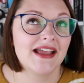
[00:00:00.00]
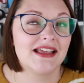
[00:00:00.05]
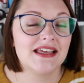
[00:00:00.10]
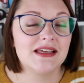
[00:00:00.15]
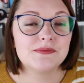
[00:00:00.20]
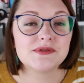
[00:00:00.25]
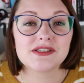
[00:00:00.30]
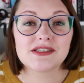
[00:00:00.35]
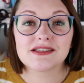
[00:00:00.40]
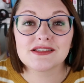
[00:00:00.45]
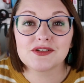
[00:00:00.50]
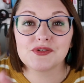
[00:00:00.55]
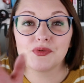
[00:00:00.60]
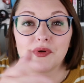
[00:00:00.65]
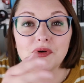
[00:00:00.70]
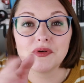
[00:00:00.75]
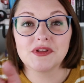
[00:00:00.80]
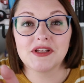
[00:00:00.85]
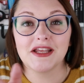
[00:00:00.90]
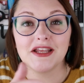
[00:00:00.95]
keep
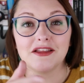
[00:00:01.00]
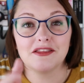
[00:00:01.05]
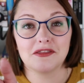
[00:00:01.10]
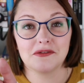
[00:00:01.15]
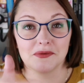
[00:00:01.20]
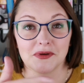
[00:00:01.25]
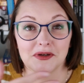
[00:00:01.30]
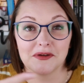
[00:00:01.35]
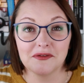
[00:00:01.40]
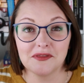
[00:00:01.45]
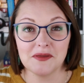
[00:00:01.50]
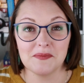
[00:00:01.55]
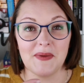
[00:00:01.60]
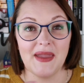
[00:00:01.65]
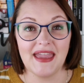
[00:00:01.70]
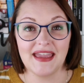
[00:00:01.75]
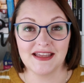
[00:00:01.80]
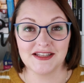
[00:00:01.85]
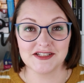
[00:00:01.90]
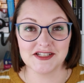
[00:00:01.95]
scrolling through the
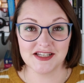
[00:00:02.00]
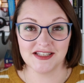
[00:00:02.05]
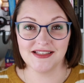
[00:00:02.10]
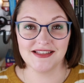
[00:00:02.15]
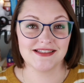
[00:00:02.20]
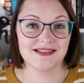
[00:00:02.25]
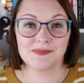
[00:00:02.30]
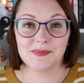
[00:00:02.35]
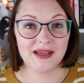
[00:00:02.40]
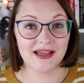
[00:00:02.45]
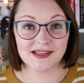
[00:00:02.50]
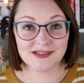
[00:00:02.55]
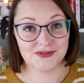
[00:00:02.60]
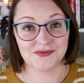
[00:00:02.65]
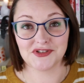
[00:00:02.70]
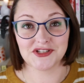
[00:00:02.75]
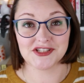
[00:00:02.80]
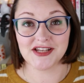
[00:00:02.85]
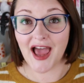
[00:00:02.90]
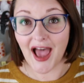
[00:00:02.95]
pages because
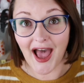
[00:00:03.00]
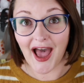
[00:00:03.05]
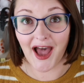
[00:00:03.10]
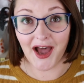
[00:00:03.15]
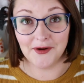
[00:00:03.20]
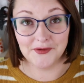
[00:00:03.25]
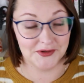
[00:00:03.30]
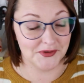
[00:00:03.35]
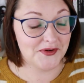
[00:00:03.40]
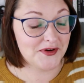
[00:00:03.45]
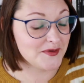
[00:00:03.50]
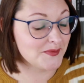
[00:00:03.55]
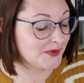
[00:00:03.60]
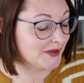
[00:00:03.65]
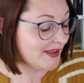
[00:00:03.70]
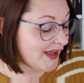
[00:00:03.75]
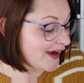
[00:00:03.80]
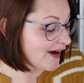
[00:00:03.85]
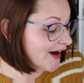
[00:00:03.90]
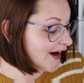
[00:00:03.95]
of just how
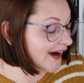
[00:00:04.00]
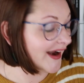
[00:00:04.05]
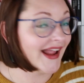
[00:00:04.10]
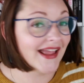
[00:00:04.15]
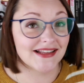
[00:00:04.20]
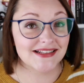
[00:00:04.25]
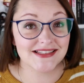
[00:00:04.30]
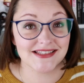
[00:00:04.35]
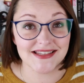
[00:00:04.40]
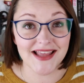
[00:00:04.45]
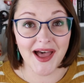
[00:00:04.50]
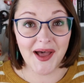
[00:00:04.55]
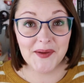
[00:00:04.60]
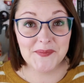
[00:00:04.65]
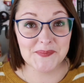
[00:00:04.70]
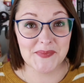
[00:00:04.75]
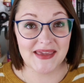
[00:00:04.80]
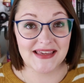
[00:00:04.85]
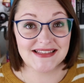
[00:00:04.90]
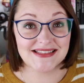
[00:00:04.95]
adorable they are. It's
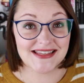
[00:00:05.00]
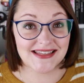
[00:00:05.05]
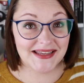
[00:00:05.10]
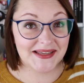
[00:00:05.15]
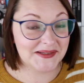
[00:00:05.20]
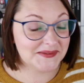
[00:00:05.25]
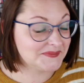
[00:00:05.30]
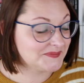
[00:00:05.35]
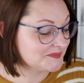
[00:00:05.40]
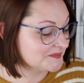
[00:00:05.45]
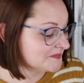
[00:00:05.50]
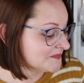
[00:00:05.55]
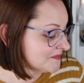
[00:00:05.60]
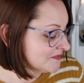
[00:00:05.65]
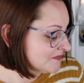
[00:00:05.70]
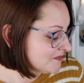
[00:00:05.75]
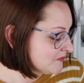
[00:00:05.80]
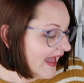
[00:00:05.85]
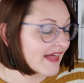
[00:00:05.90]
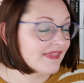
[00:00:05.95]
amazing.
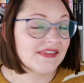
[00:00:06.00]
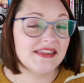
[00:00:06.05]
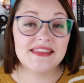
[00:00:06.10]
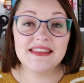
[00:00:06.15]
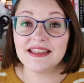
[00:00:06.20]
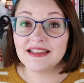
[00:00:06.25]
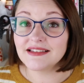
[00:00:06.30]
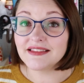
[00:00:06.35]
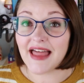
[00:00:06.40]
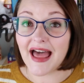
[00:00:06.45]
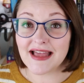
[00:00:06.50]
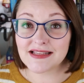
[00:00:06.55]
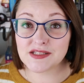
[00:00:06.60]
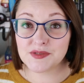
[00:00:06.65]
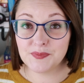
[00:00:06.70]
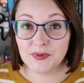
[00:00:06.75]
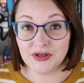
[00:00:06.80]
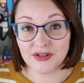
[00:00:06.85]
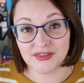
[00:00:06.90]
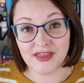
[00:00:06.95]
And then the
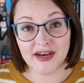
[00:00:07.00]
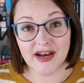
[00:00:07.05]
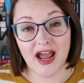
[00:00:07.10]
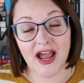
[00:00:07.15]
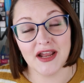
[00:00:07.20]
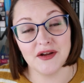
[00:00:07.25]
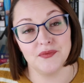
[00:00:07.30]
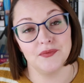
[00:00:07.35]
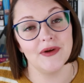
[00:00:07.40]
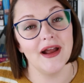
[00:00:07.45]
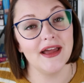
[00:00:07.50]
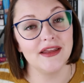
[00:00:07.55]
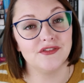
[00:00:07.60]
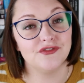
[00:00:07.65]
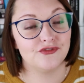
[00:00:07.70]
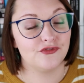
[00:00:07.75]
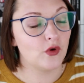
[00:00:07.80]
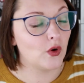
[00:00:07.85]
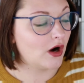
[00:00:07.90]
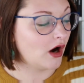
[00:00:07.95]
last book that I
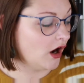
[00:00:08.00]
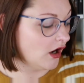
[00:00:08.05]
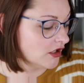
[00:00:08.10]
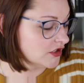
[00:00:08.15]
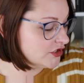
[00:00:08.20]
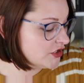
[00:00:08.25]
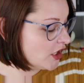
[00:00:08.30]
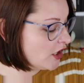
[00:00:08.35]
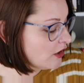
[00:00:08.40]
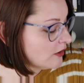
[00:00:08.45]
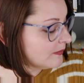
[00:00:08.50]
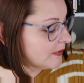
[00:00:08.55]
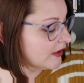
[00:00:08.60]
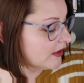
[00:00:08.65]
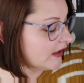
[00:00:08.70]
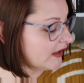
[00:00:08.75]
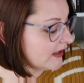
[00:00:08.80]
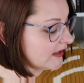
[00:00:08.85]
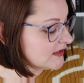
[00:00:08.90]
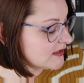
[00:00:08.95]
read for
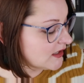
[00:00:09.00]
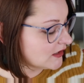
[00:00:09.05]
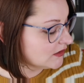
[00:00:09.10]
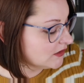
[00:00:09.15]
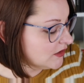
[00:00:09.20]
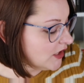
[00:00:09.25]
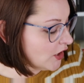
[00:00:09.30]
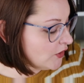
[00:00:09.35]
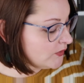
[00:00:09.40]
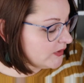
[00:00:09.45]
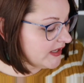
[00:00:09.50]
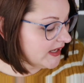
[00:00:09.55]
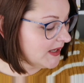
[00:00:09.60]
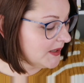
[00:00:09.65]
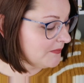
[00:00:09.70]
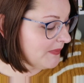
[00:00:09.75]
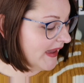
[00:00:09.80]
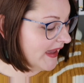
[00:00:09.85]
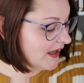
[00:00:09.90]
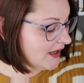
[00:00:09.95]
October is
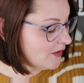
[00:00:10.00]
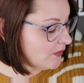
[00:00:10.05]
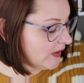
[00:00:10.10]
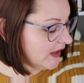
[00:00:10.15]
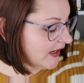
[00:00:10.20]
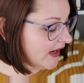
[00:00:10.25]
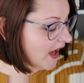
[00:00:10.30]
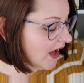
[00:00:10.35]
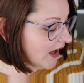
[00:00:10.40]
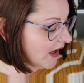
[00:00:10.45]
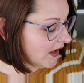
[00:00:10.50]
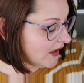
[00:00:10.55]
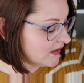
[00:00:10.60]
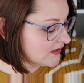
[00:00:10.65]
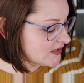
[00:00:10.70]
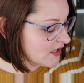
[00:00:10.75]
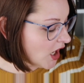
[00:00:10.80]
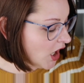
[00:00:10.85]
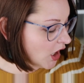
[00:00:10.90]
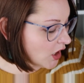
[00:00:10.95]
Loading Penguin
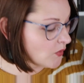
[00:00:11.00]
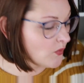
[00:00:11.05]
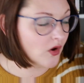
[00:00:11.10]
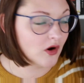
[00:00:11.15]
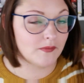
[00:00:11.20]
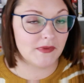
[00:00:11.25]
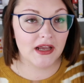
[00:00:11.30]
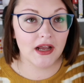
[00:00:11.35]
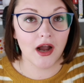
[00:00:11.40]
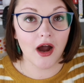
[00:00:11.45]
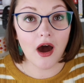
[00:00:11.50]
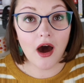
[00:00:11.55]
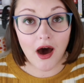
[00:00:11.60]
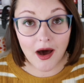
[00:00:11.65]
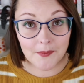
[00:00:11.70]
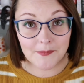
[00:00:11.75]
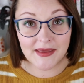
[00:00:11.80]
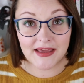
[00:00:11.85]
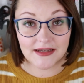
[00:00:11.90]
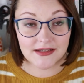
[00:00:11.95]
Hugs, Heartwarming
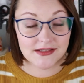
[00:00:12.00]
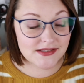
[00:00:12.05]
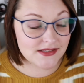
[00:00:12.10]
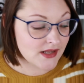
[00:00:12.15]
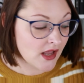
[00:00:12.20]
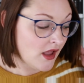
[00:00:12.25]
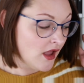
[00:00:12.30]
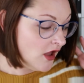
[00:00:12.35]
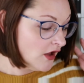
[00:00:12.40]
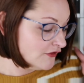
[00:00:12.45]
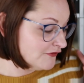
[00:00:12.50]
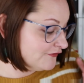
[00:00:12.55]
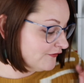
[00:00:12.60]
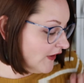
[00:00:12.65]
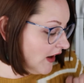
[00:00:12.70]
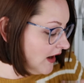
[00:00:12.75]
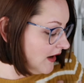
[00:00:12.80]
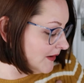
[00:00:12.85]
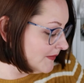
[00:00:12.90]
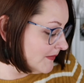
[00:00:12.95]
Comics
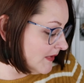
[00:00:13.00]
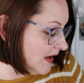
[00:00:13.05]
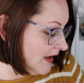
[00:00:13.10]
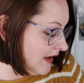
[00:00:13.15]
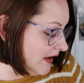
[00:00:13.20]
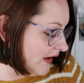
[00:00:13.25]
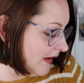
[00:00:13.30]
from